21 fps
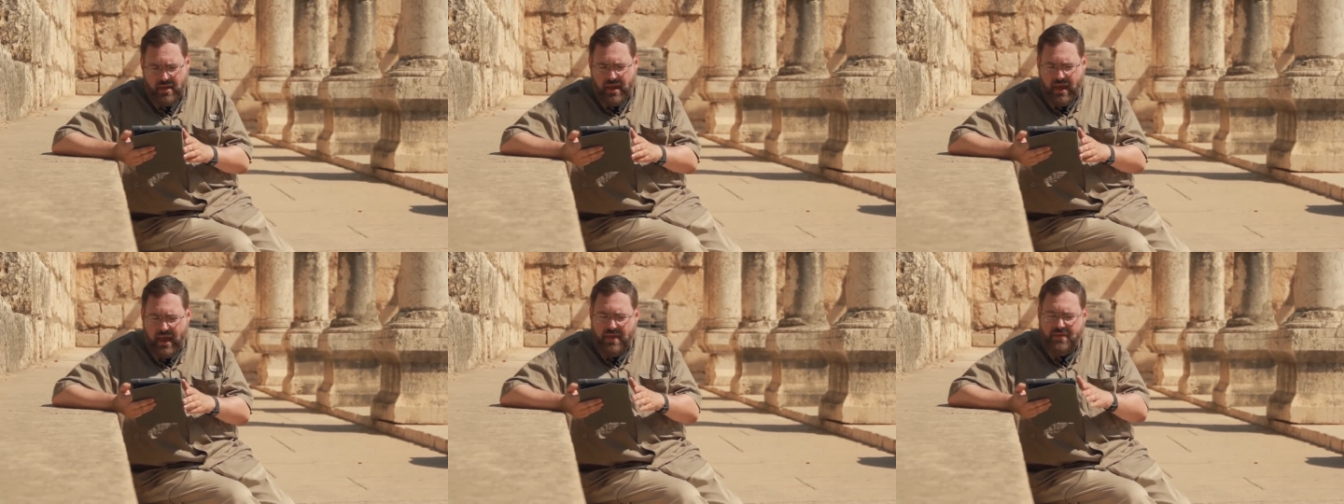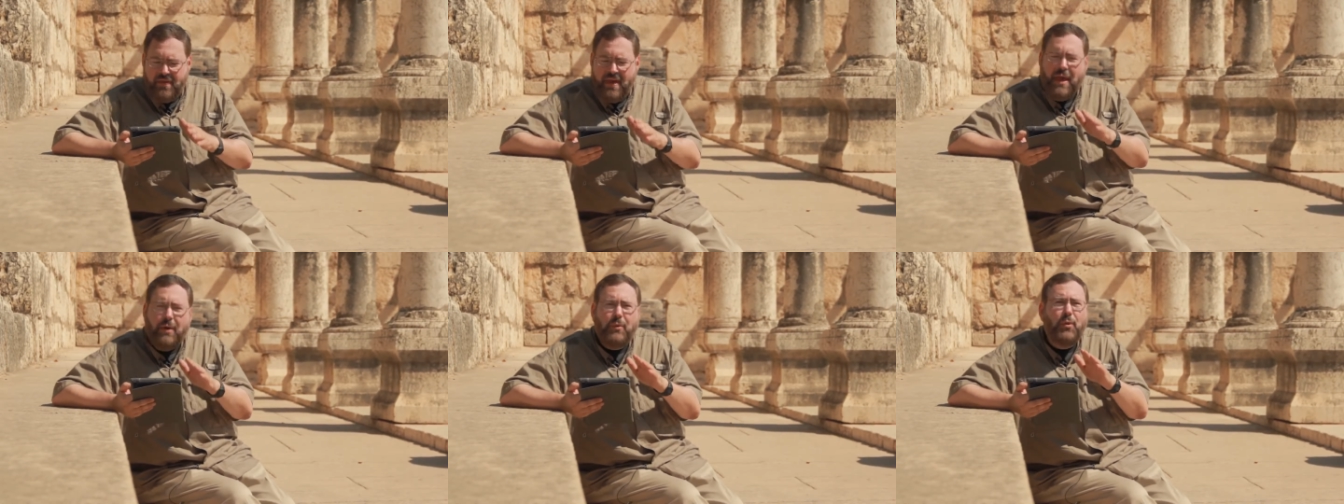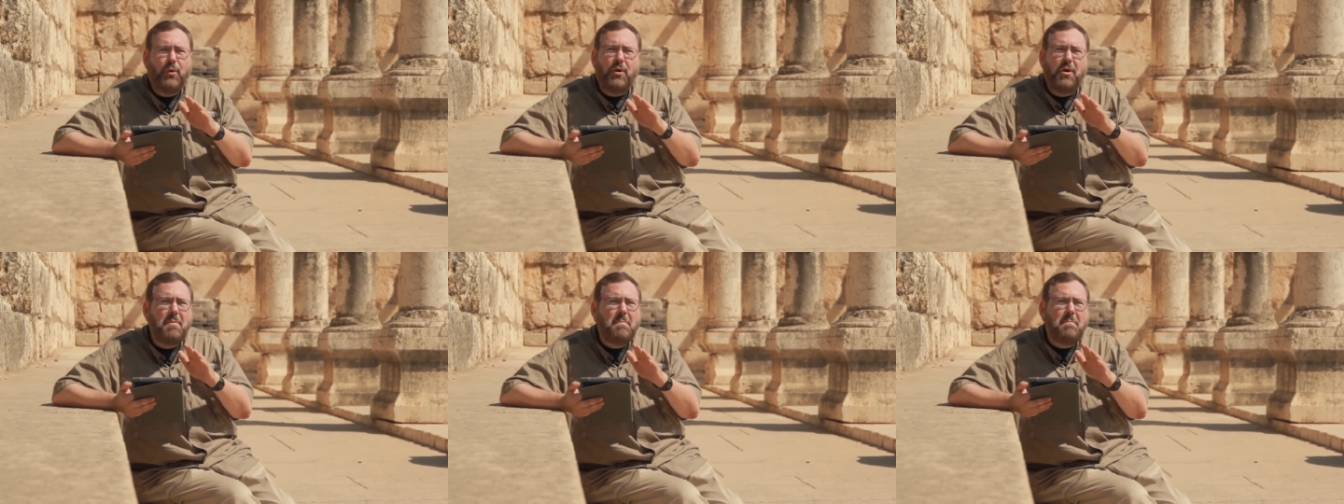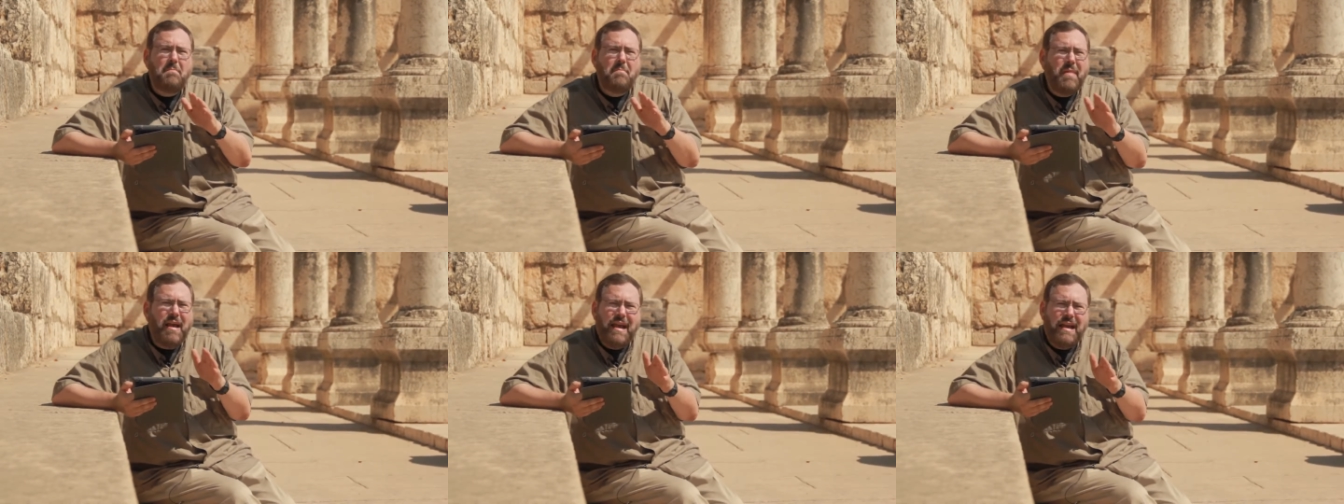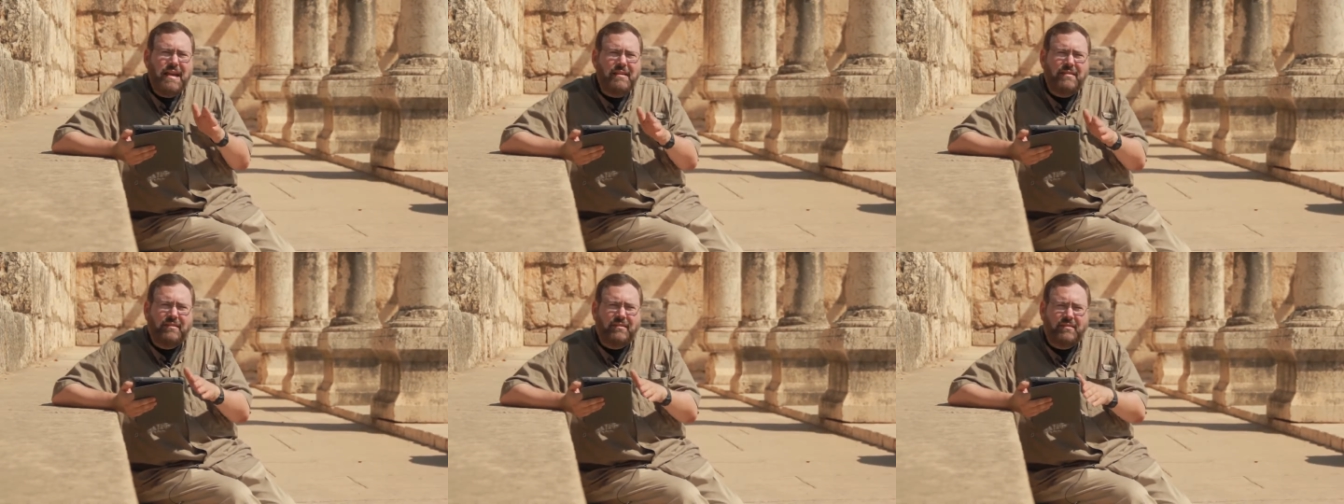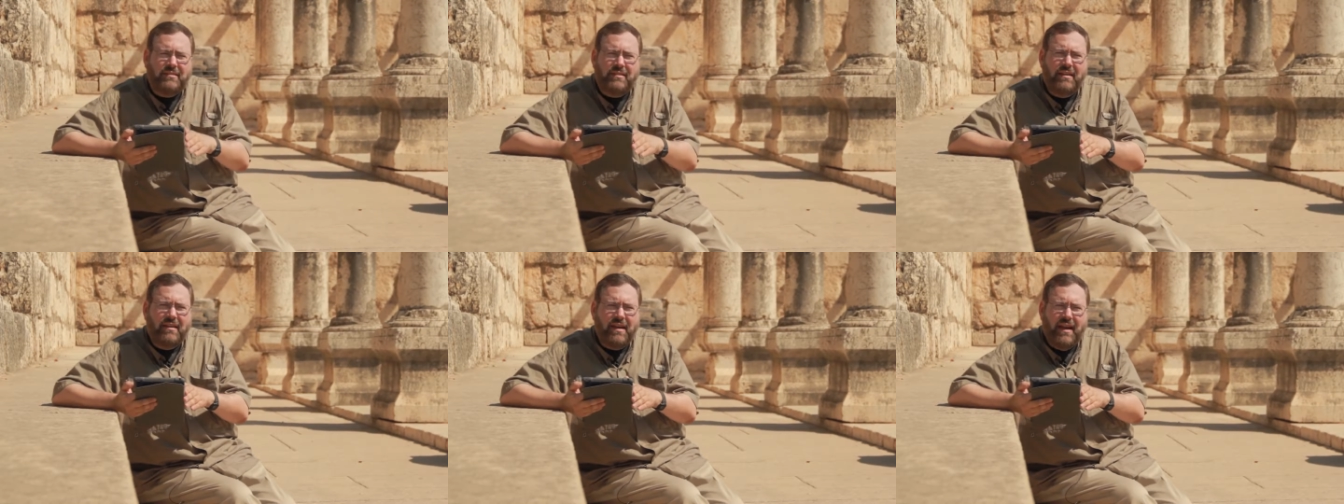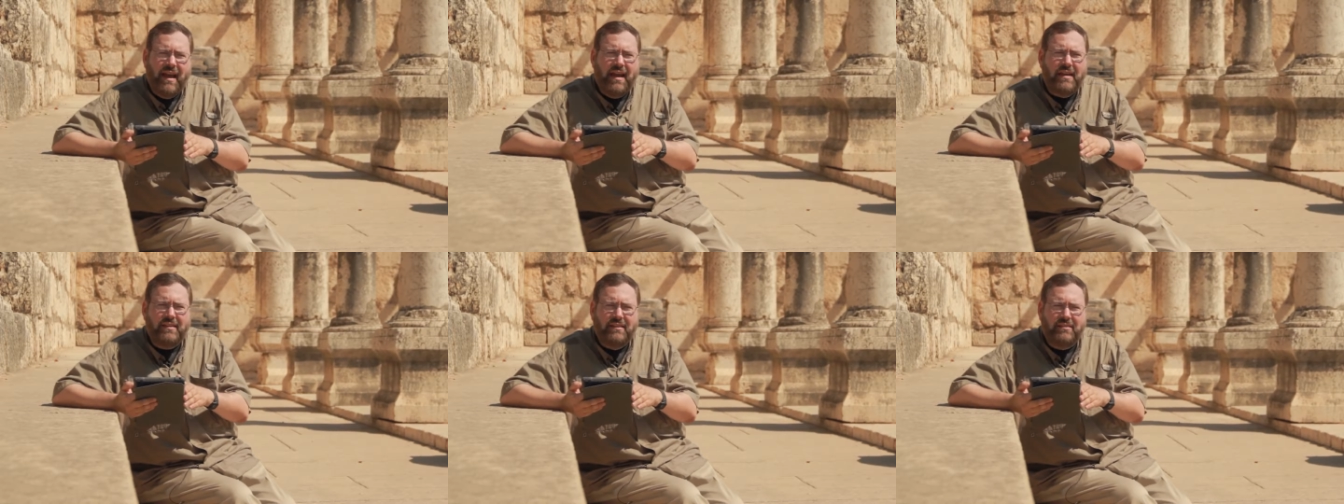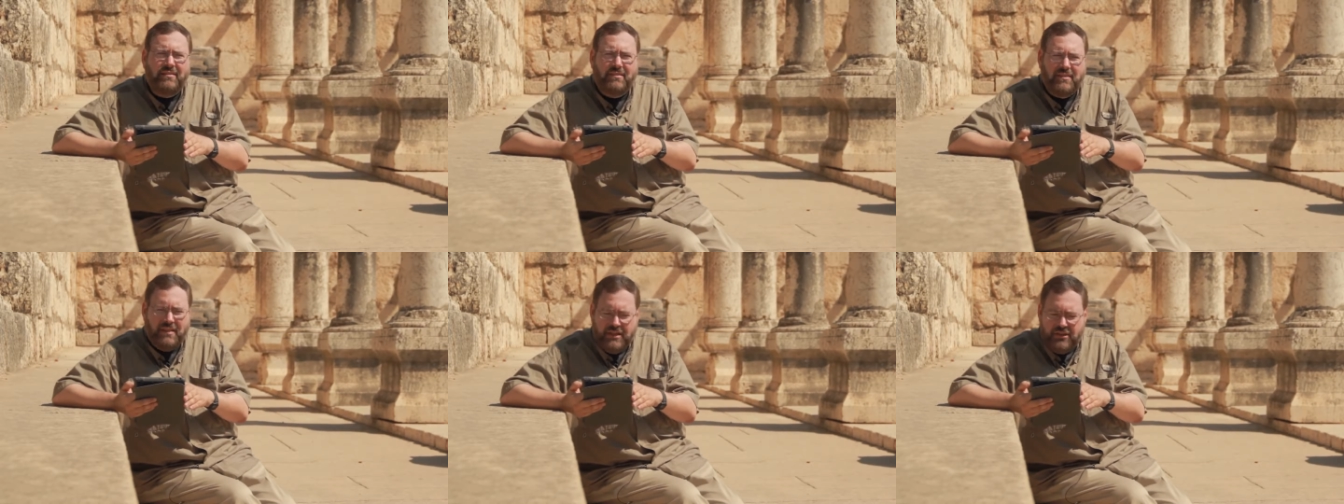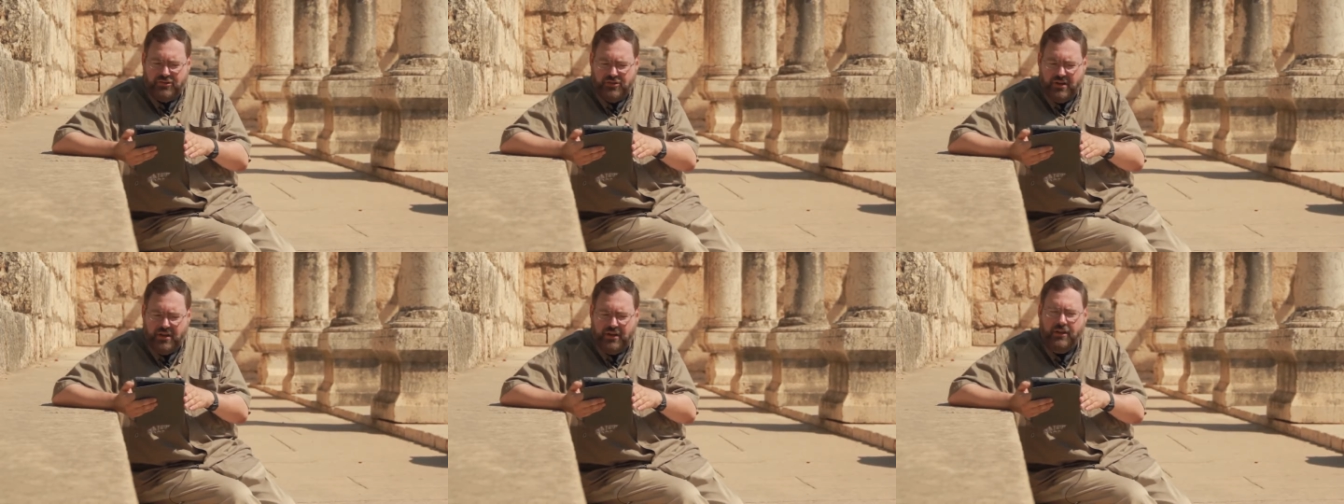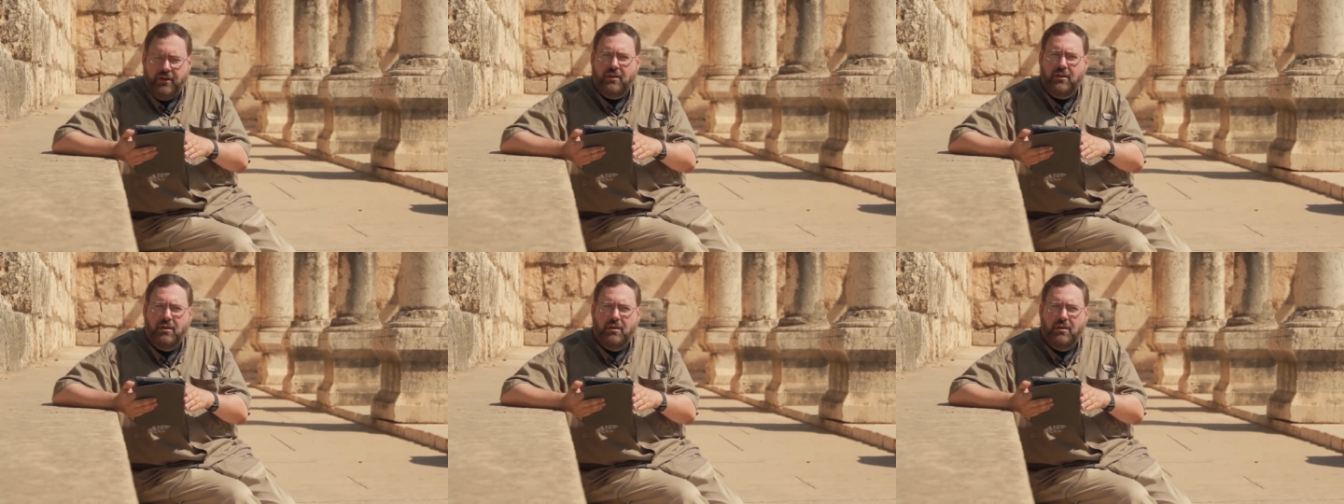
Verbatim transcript: And they were amazed at his teaching.